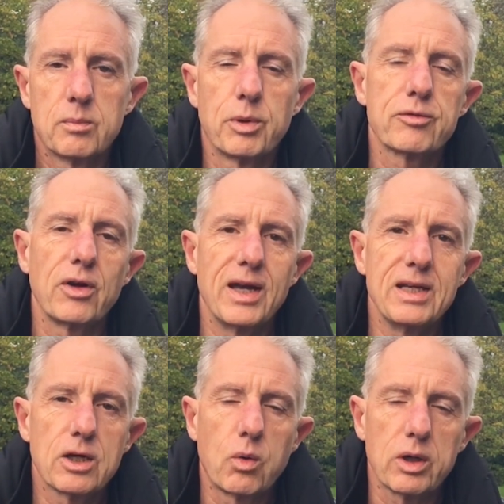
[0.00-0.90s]
But for
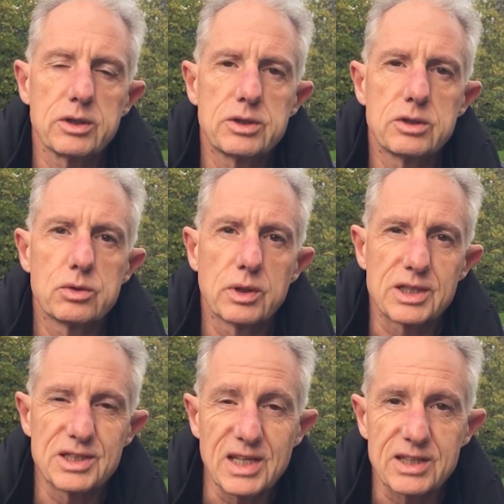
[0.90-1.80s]
inequality to
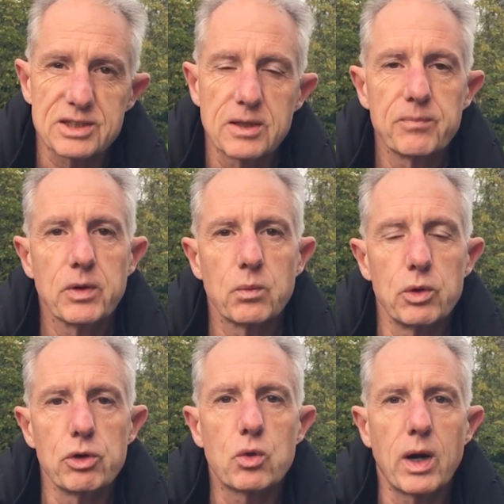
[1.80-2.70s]
exist, we
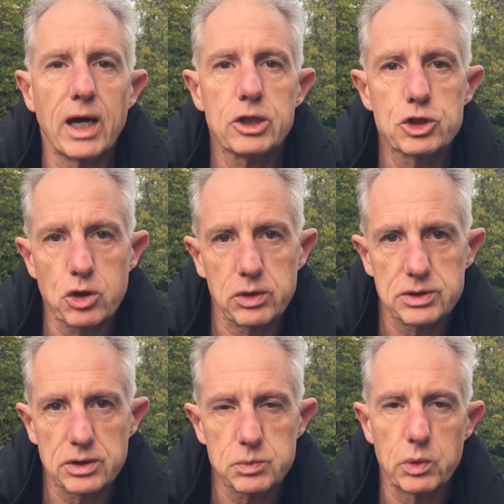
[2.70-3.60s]
require
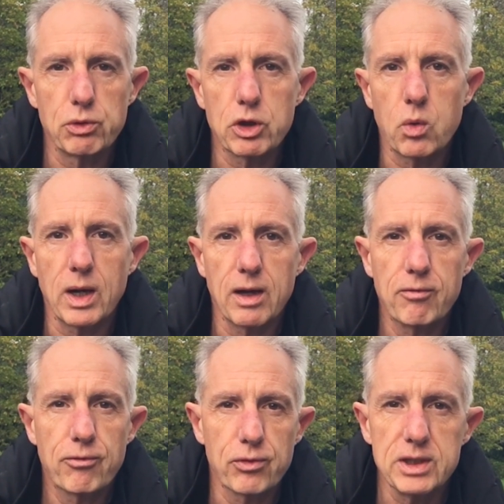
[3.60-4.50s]
choices, we require
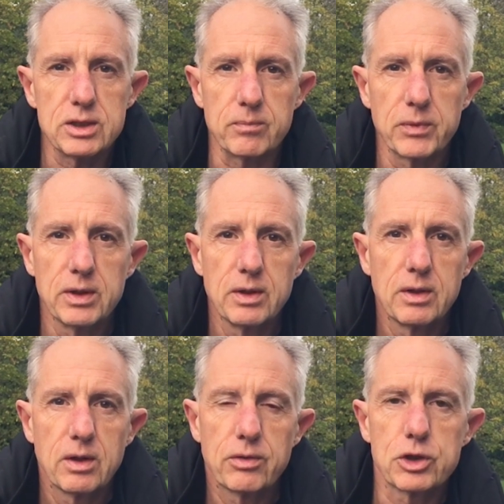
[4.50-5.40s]
freedom.
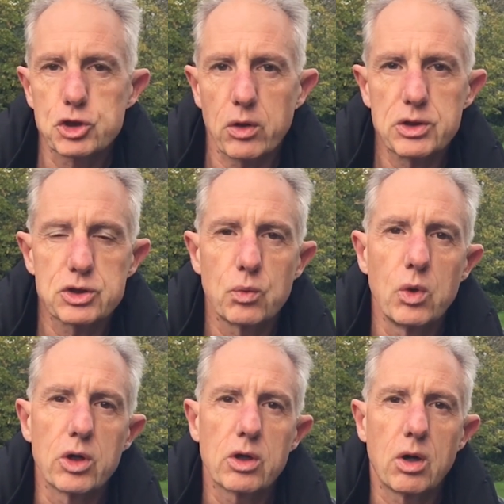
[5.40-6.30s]
The choice to
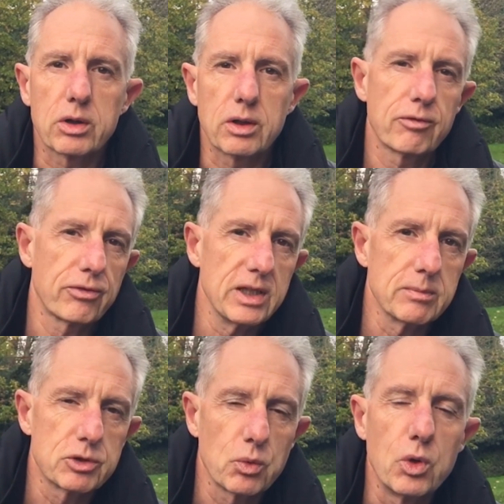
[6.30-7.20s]
work harder, the
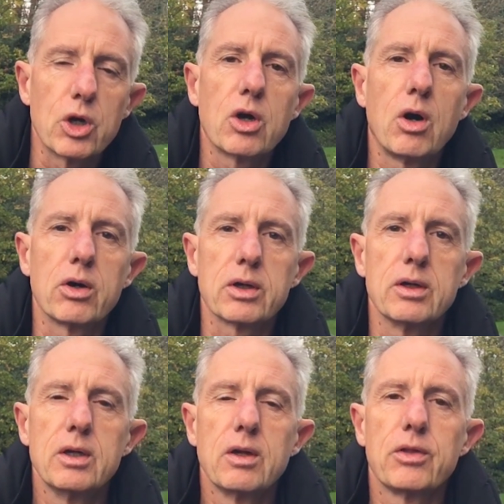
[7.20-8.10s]
freedom to work harder,
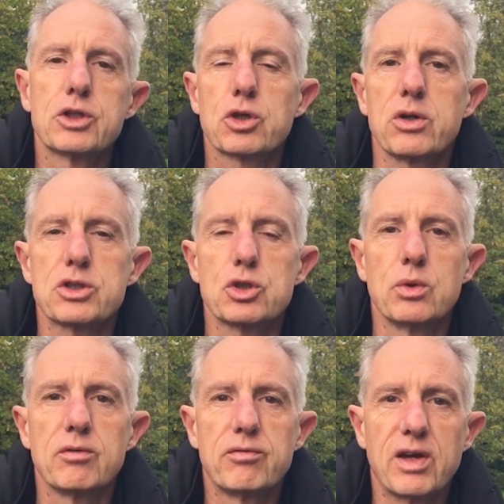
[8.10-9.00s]
the choice to
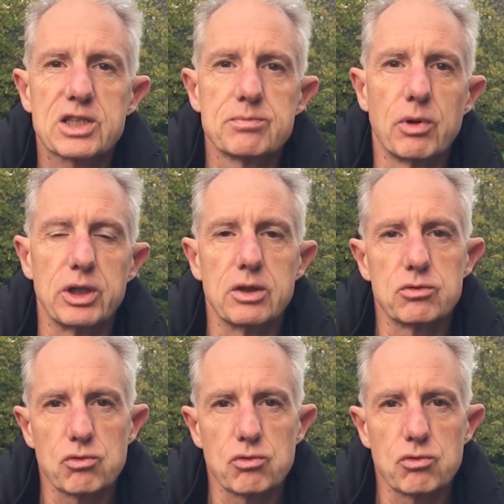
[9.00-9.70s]
invest money in